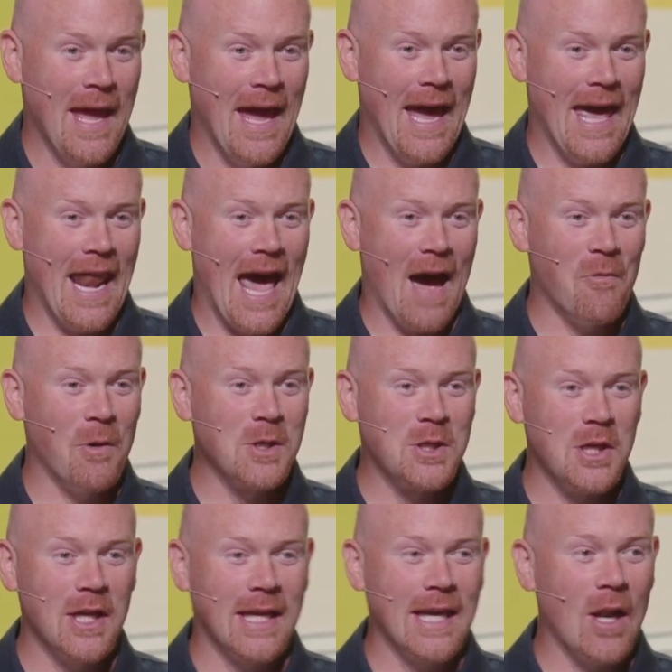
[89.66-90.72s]
and I want
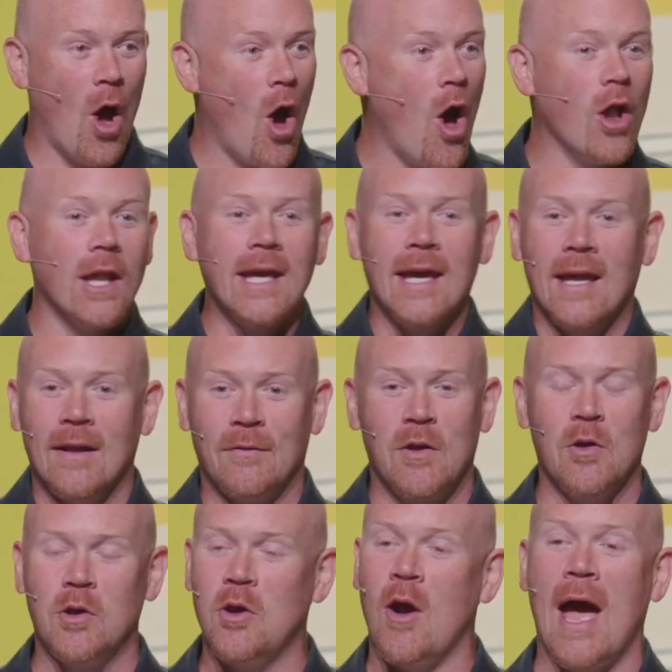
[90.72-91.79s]
you to get all in. If
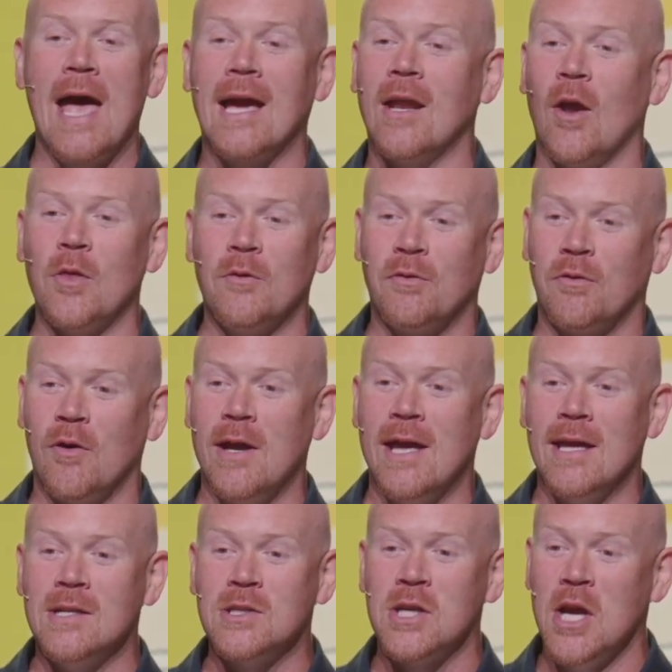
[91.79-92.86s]
you're, hanging on the
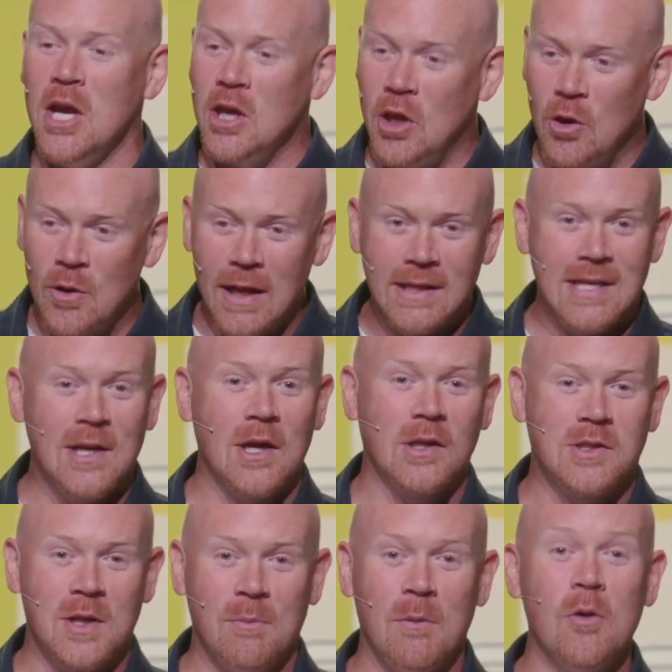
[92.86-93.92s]
fringe, you need to,
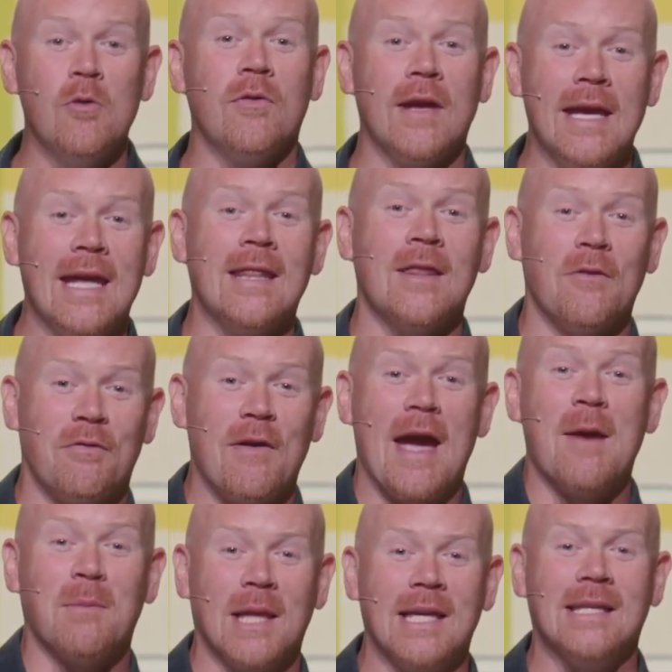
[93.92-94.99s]
to move in the
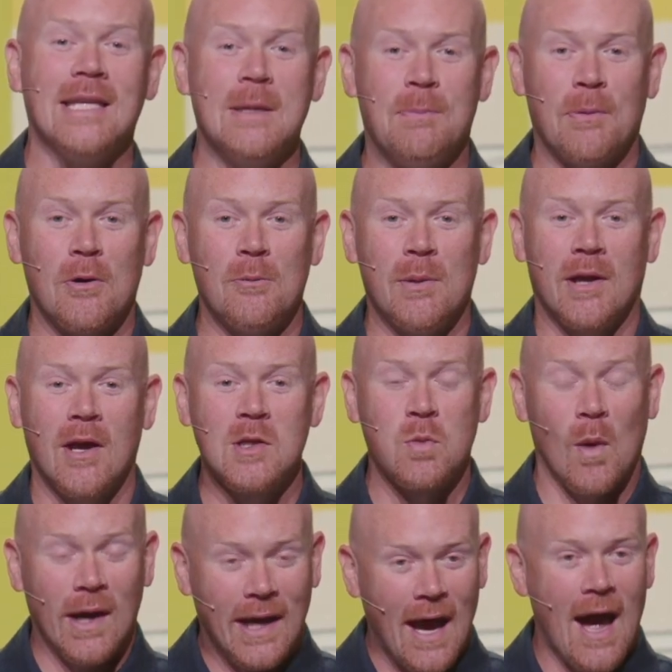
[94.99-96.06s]
family deeper because
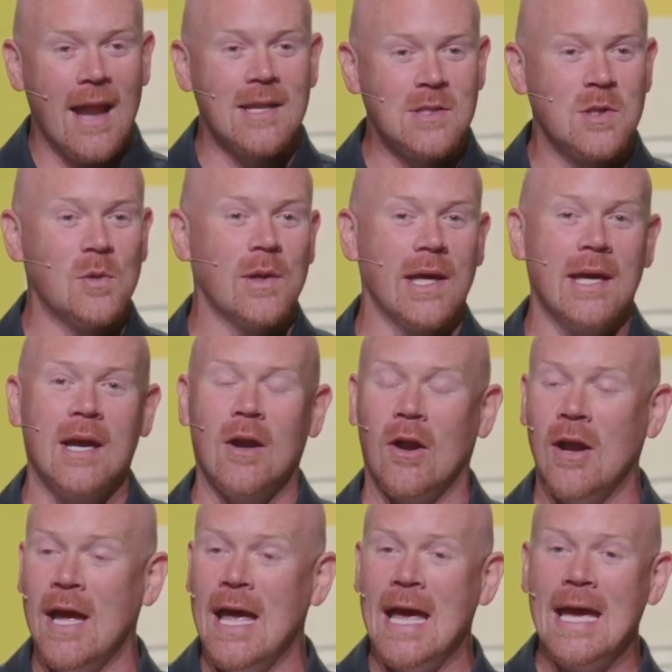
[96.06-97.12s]
what God is doing
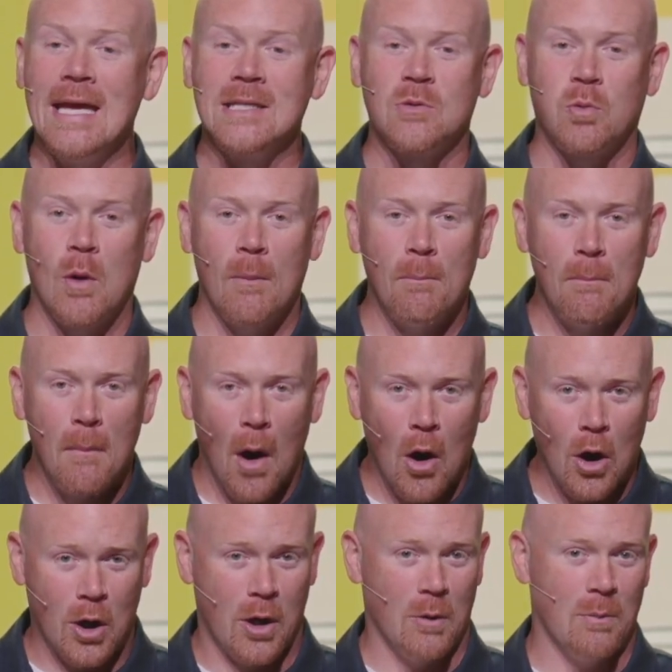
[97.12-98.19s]
here is
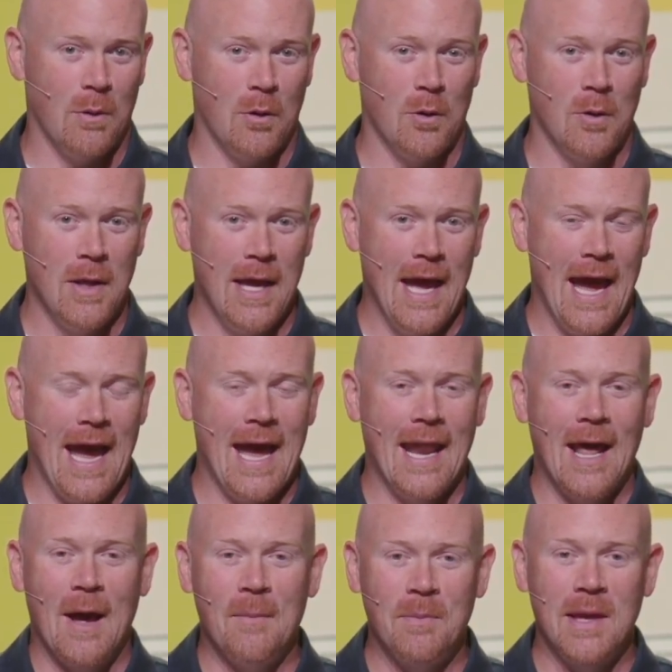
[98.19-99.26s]
remarkable.
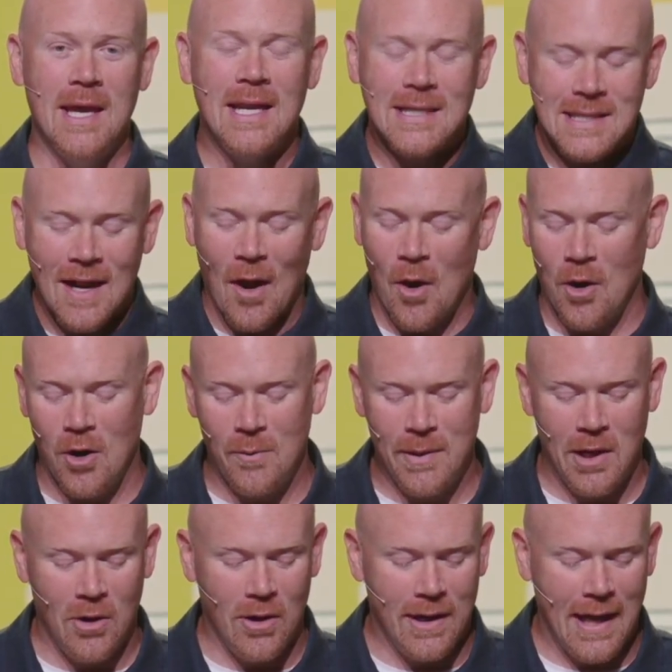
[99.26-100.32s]
And um, it is an honor to
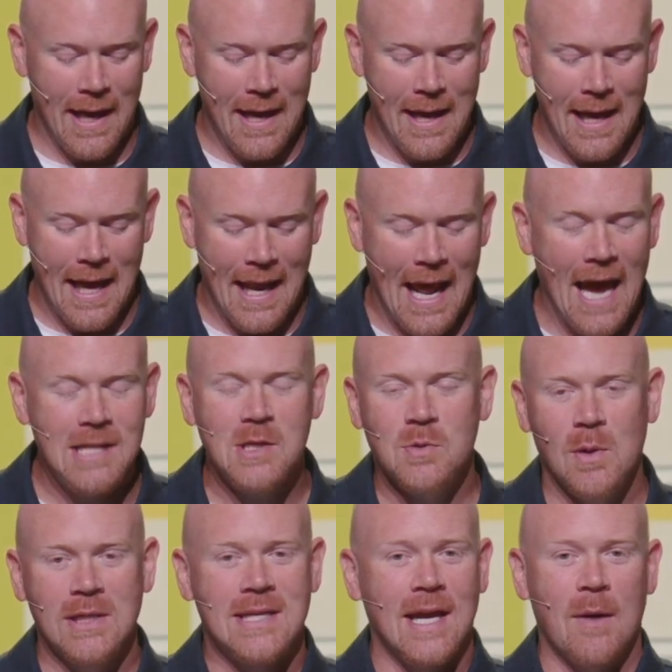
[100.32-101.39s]
be here today. And I just
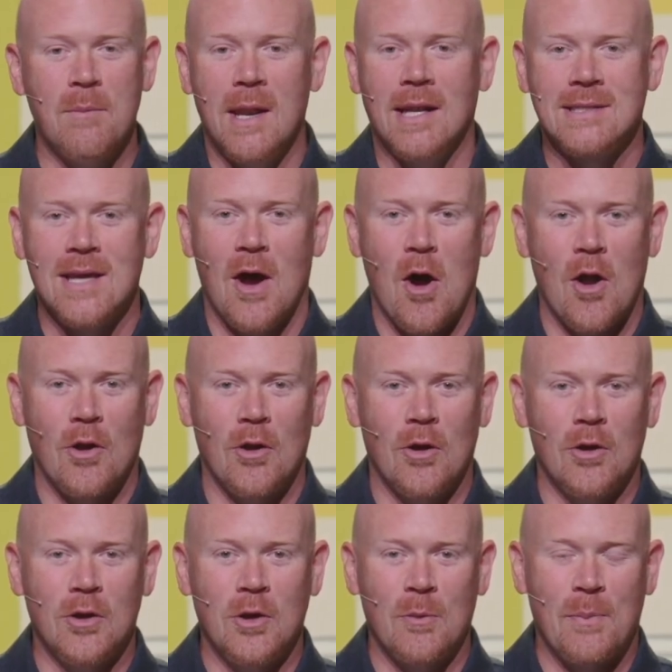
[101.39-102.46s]
want to take a minute to
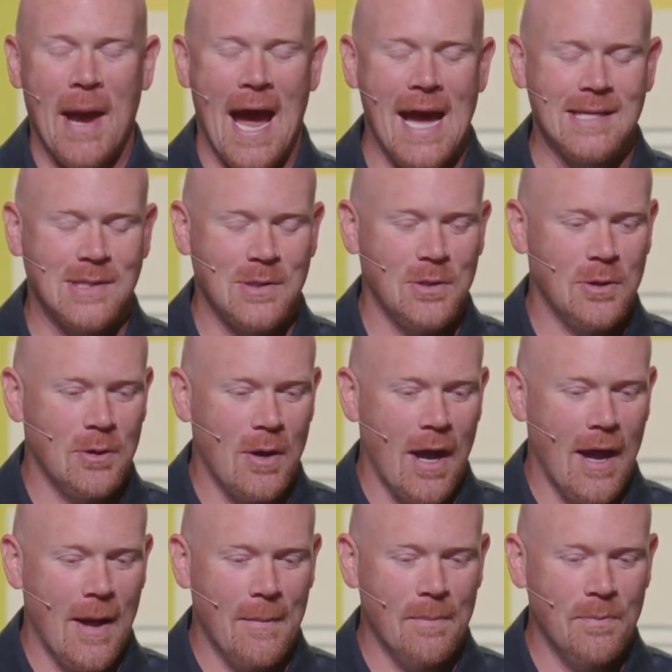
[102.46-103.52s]
honor your pastor,
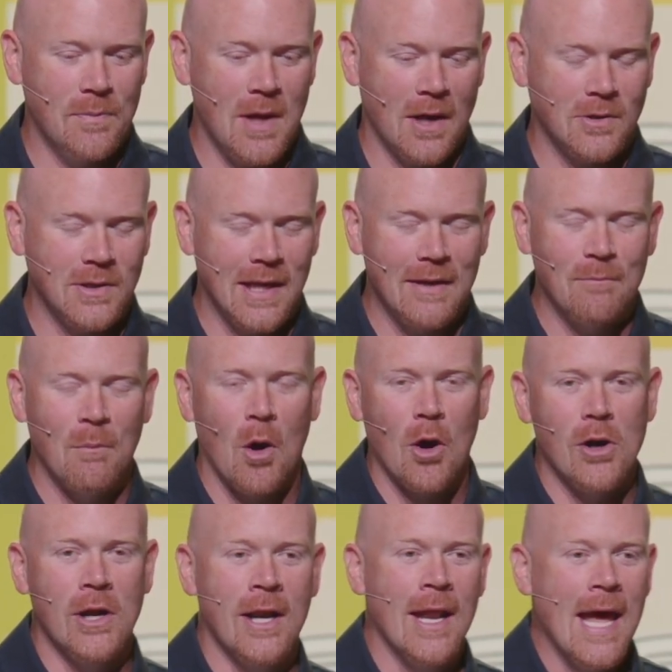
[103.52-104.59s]
uh, Dr. Dave
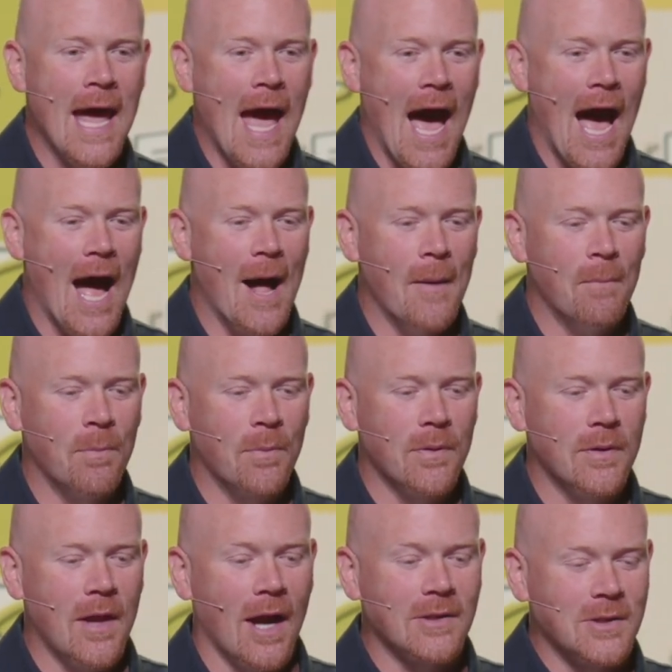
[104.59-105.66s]
Martin. Um,
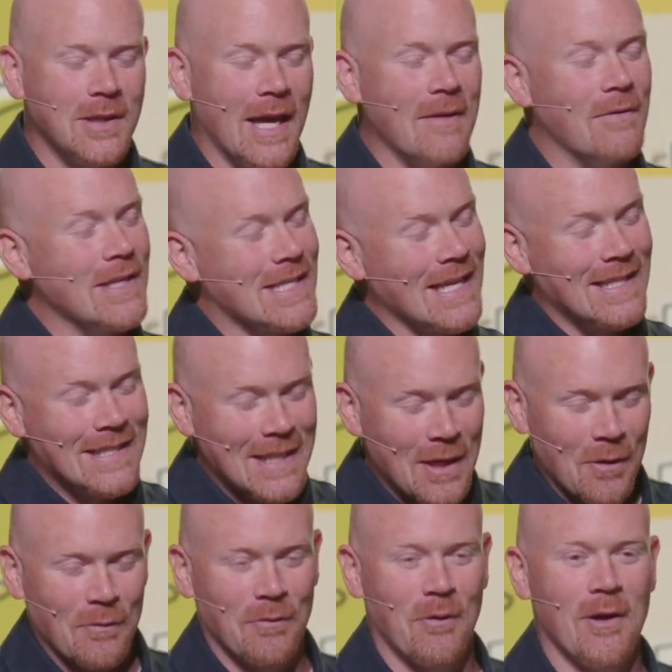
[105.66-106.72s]
Dr. Dave is a
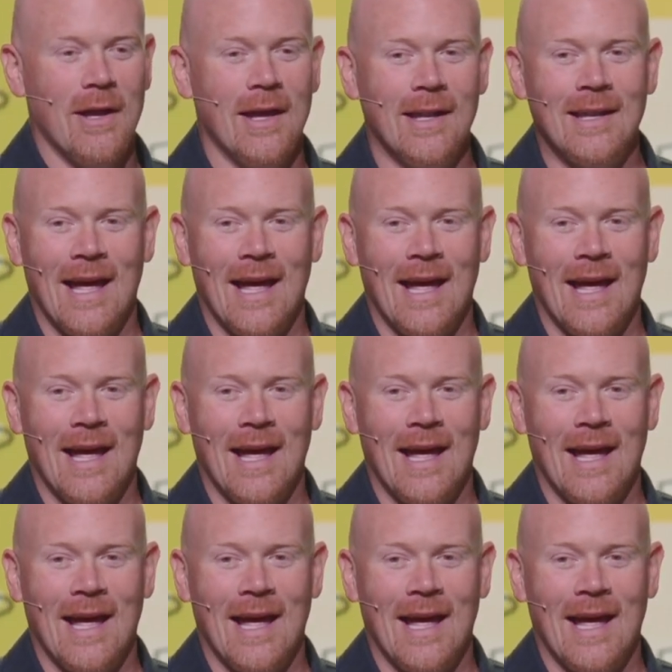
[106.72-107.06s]
dear friend,